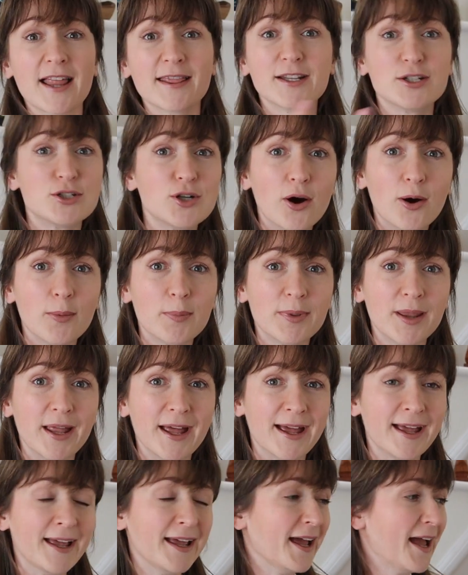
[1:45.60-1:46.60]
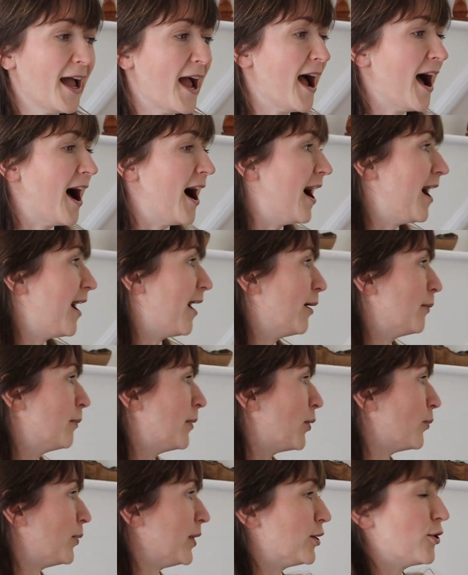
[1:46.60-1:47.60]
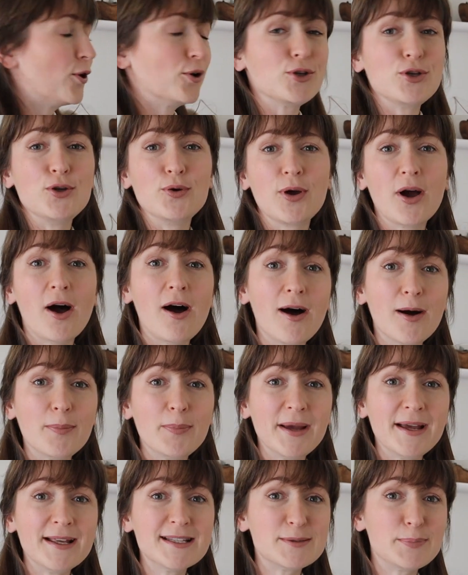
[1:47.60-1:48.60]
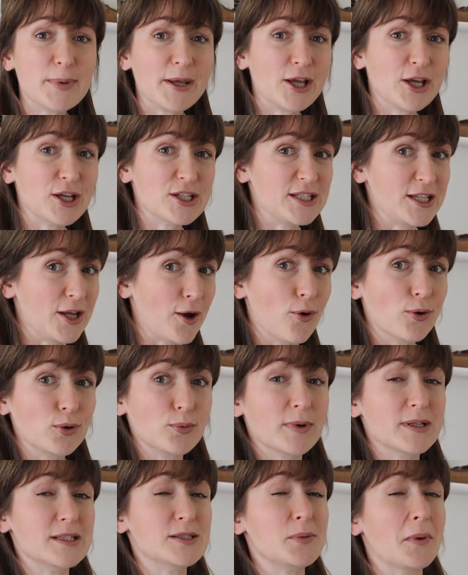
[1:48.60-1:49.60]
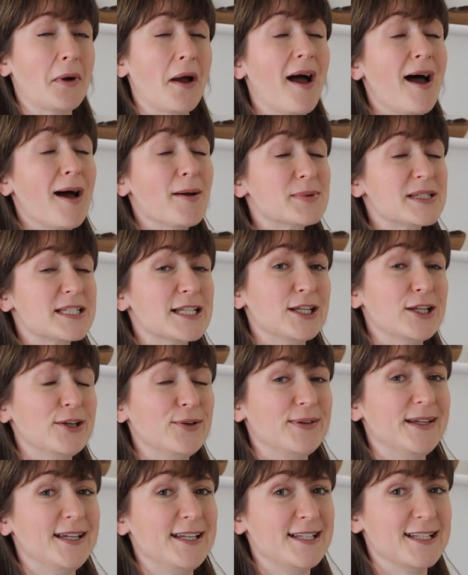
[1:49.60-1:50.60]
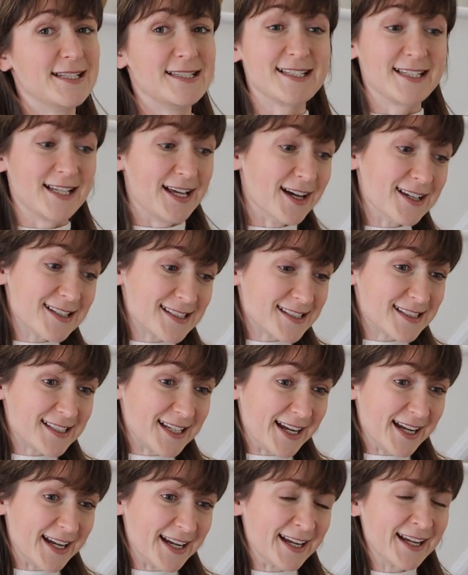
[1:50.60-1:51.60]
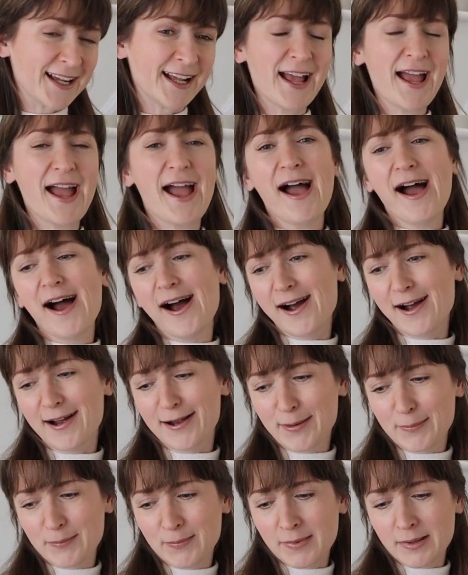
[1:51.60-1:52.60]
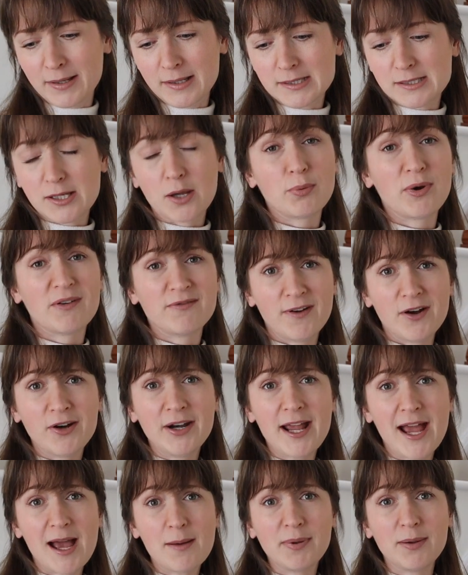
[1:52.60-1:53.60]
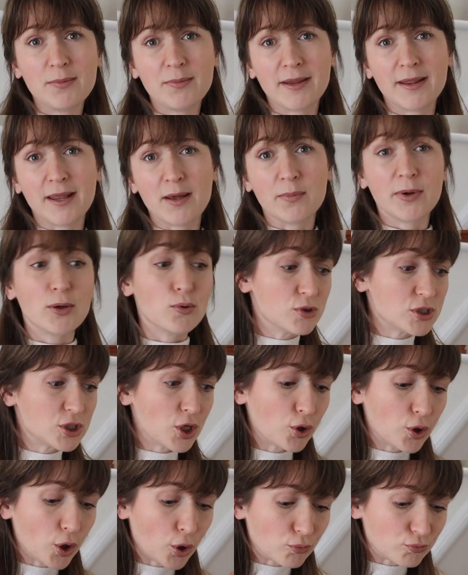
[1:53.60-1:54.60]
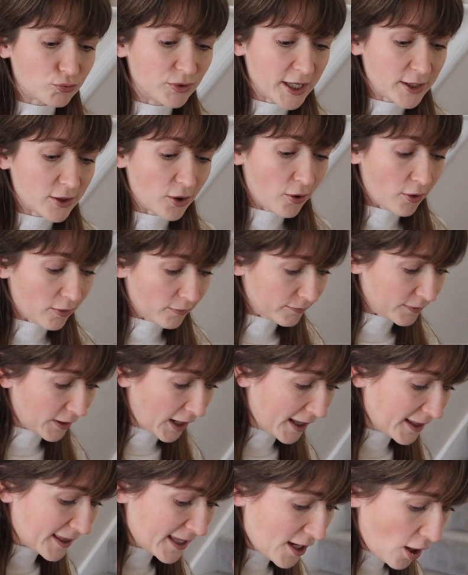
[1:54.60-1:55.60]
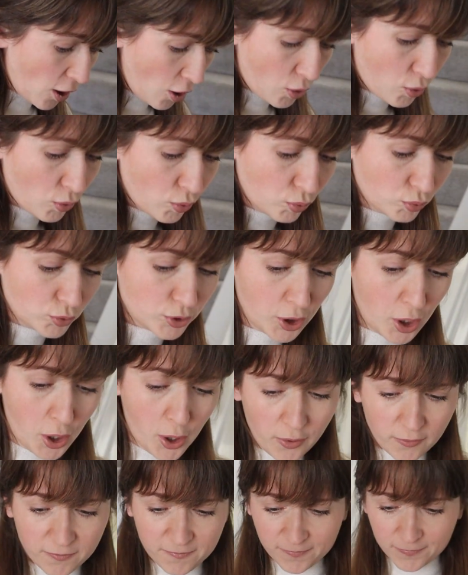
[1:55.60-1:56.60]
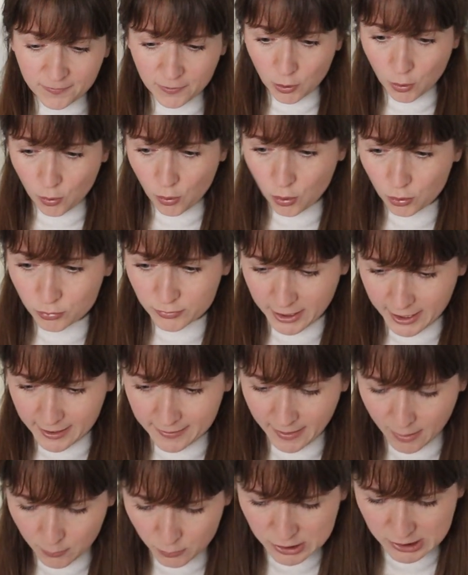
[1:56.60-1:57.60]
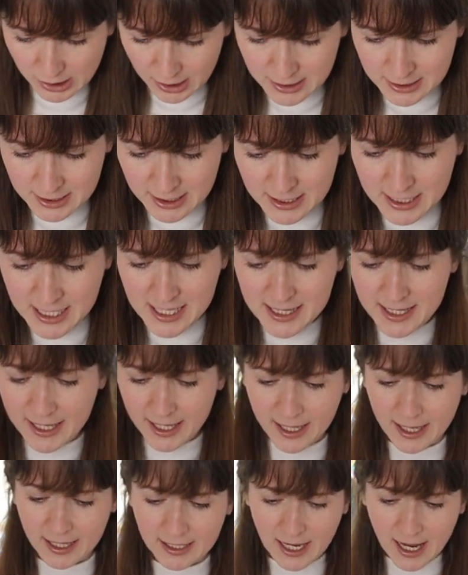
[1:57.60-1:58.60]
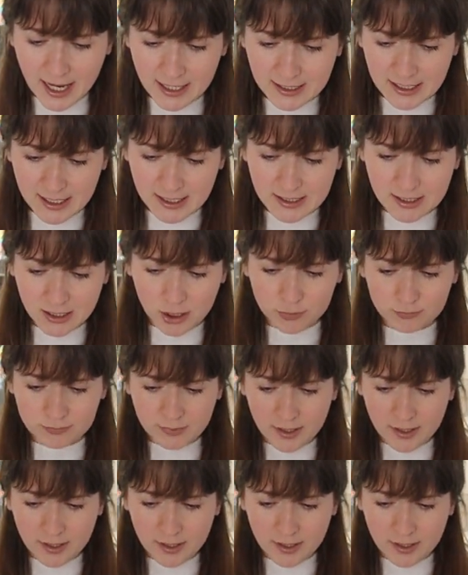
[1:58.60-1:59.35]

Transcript: at the top there. We got new carpets because the old ones were absolutely disgusting. So we're very happy with it. We also got rid of like the old flooring that was underneath here and added a